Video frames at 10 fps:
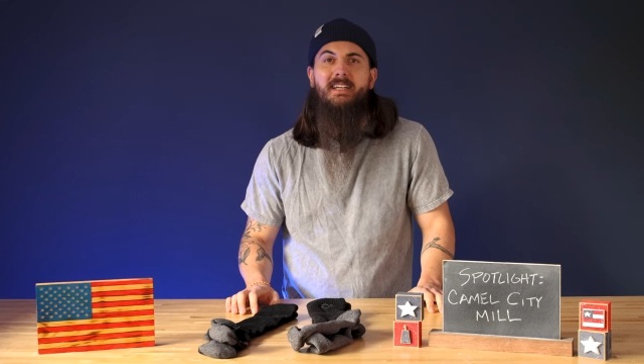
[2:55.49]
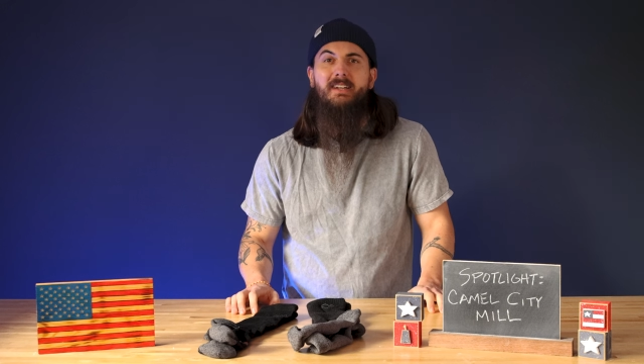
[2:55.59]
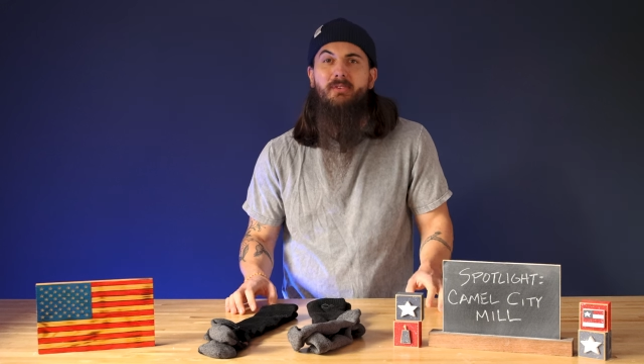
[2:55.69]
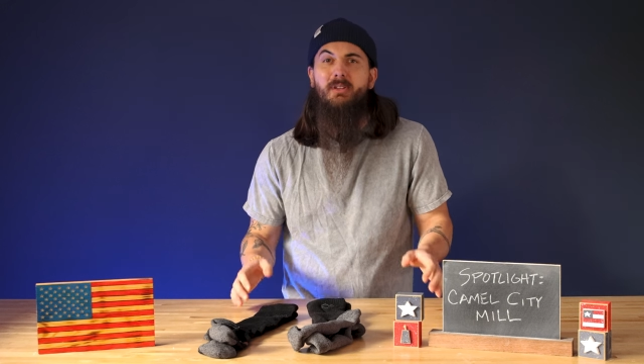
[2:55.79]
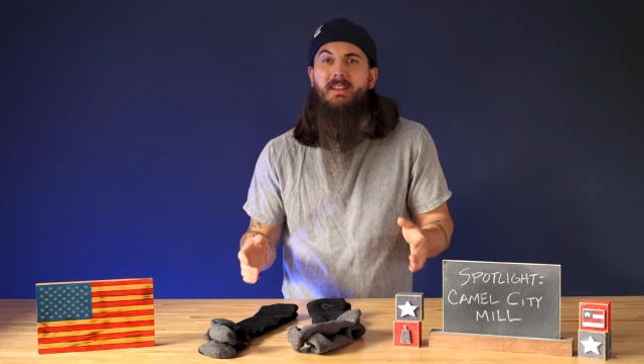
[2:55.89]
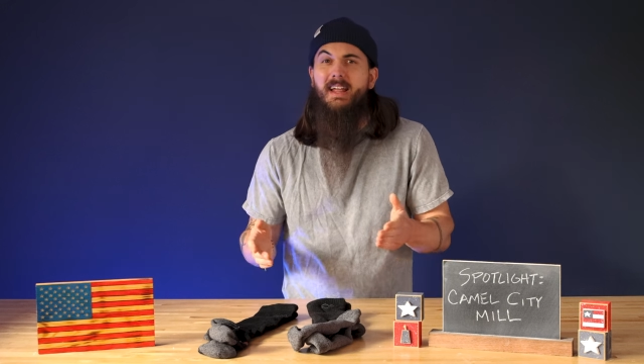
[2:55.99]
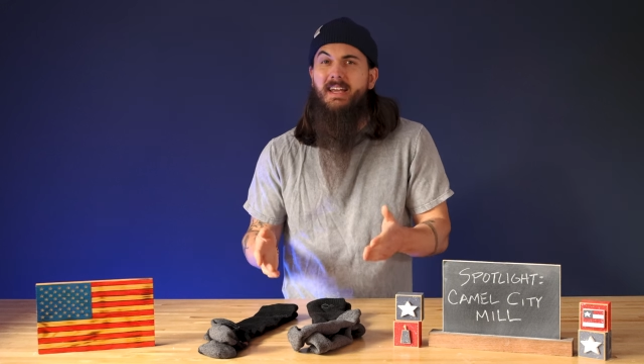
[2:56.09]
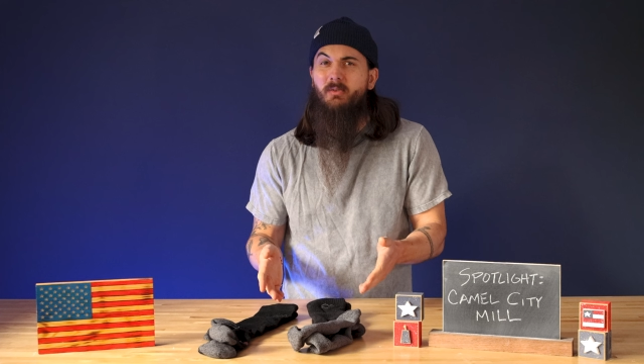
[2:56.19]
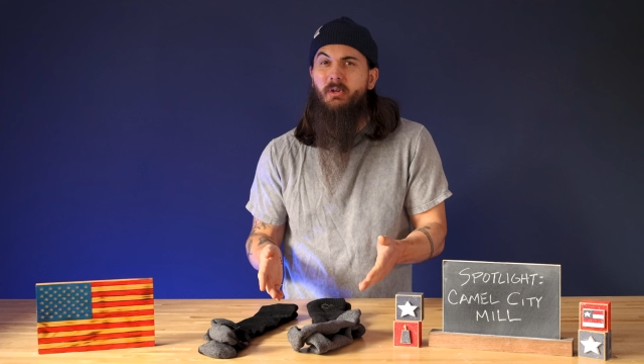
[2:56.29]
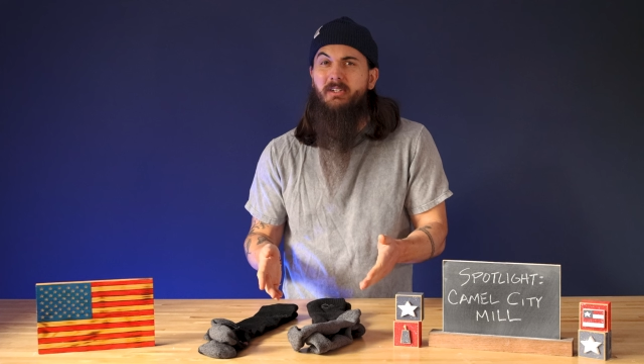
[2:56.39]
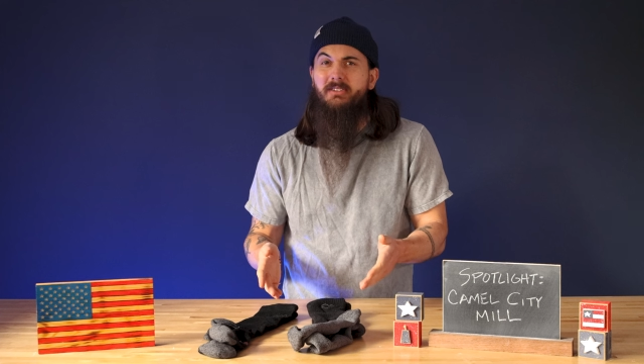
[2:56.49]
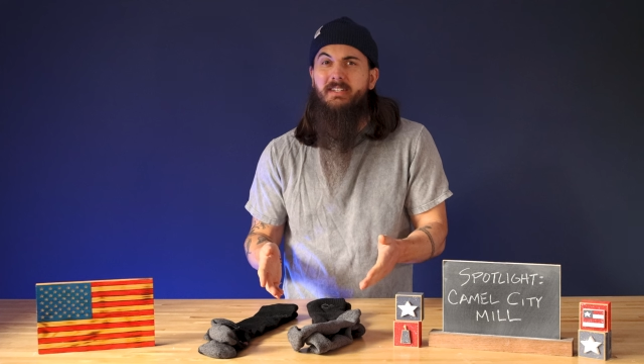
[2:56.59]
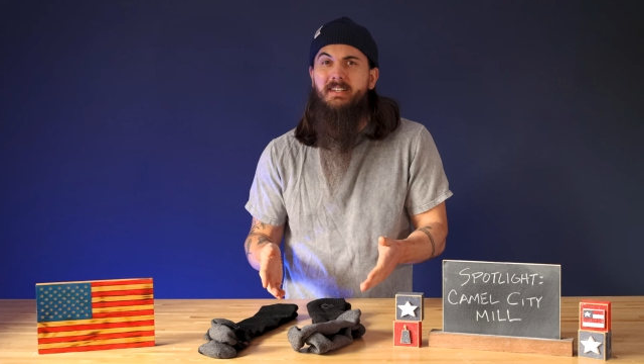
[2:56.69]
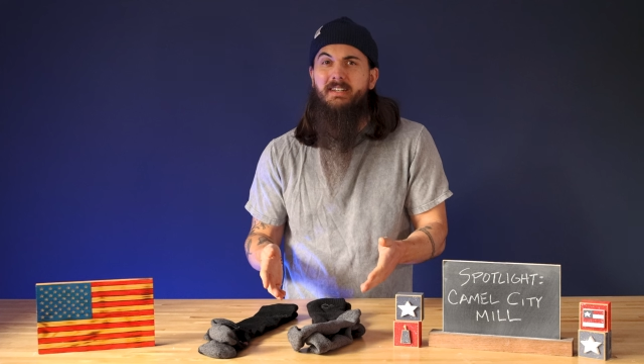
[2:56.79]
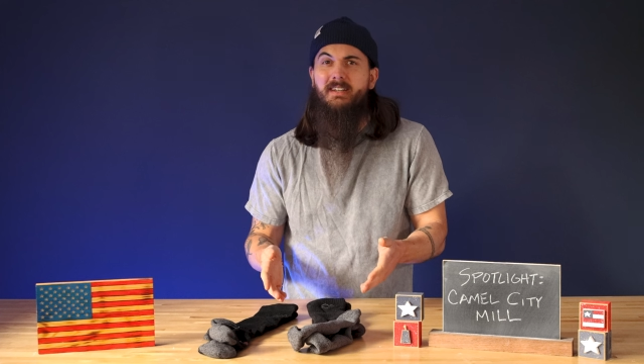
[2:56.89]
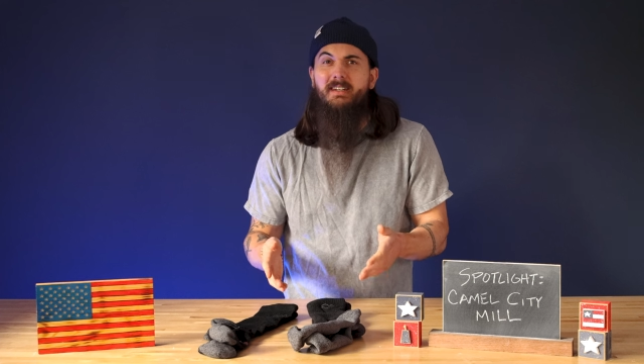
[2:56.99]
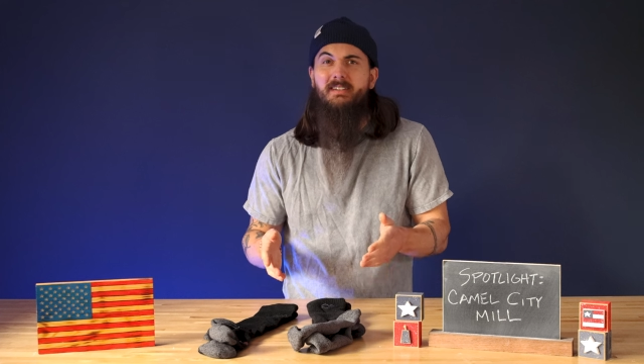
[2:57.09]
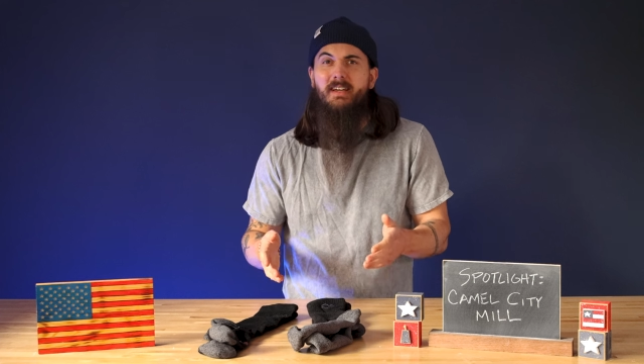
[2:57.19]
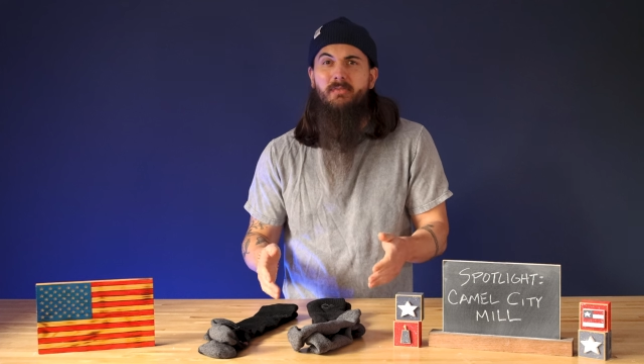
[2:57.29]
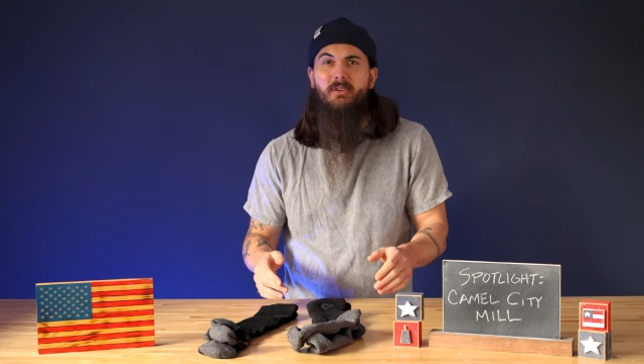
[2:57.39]
and if you like what you're seeing,
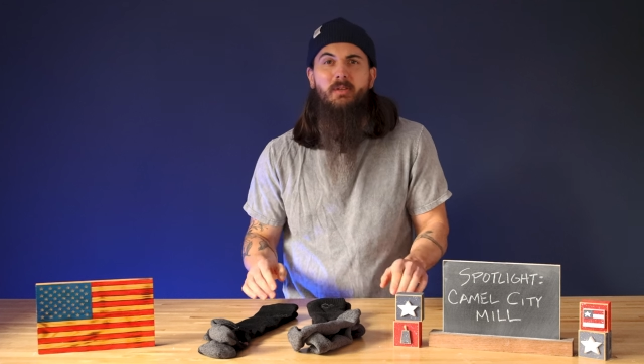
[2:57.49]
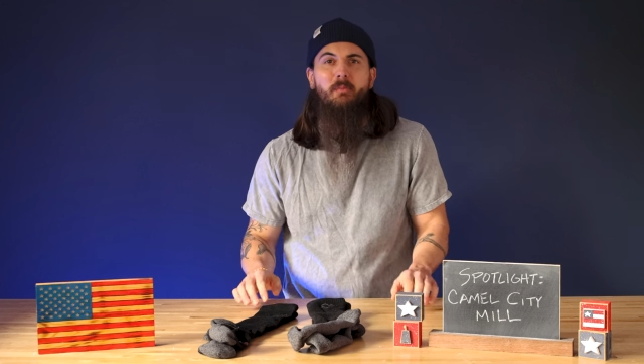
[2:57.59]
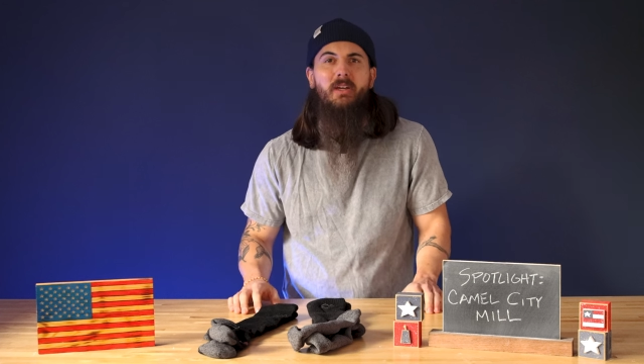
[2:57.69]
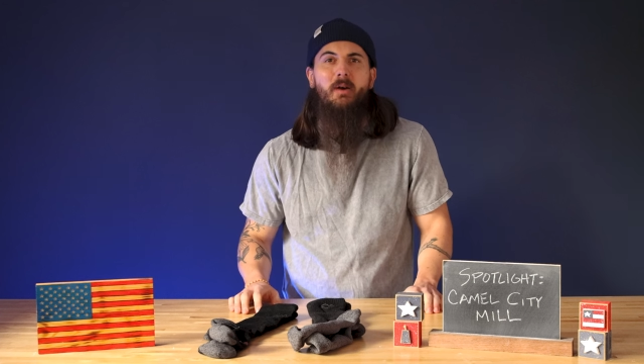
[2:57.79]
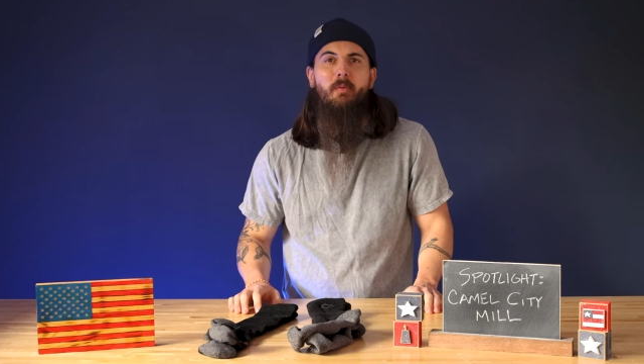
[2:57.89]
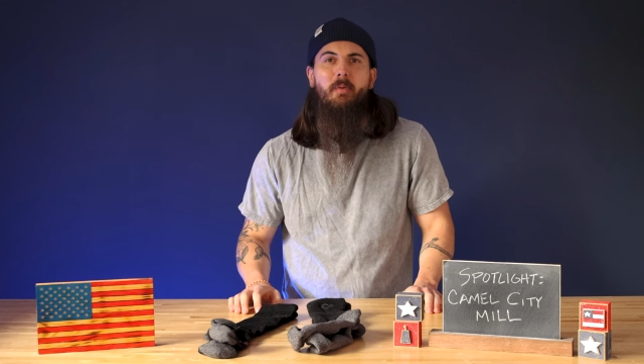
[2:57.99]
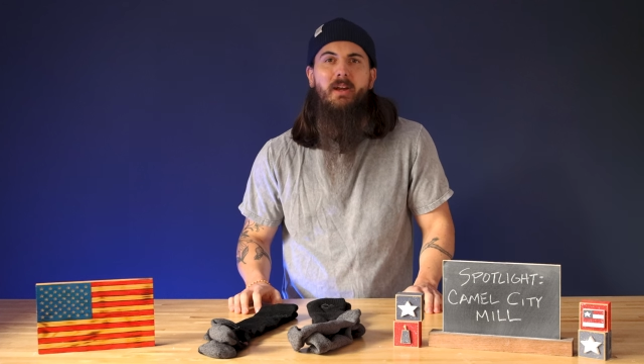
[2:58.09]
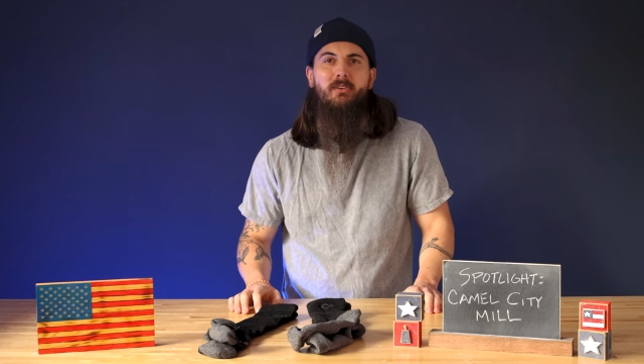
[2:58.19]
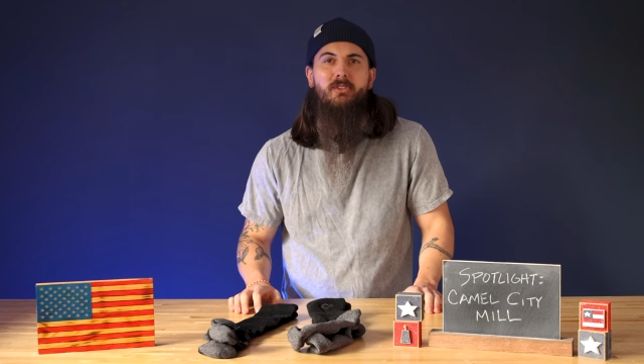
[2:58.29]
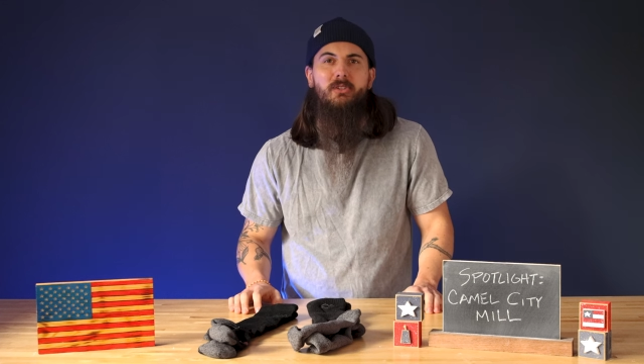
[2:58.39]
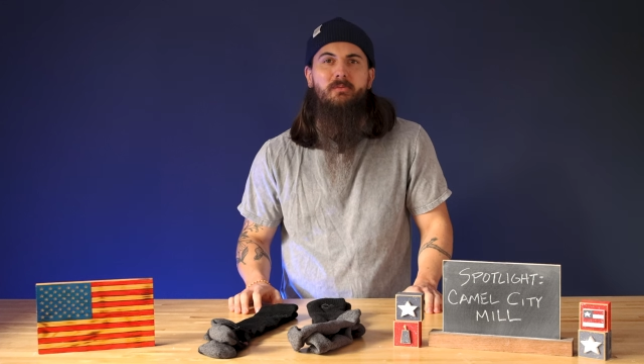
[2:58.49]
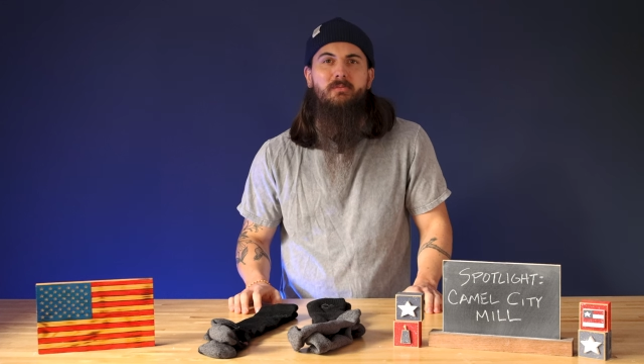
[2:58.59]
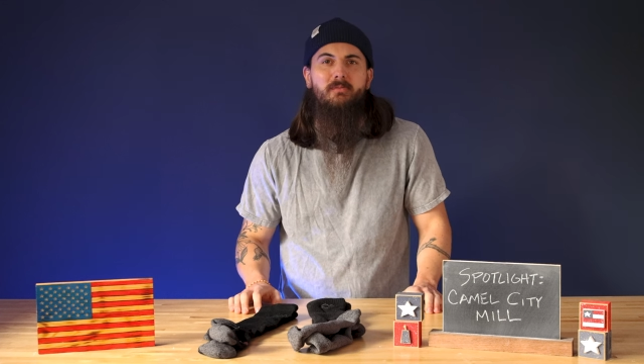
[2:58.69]
definitely pick up a pair or two.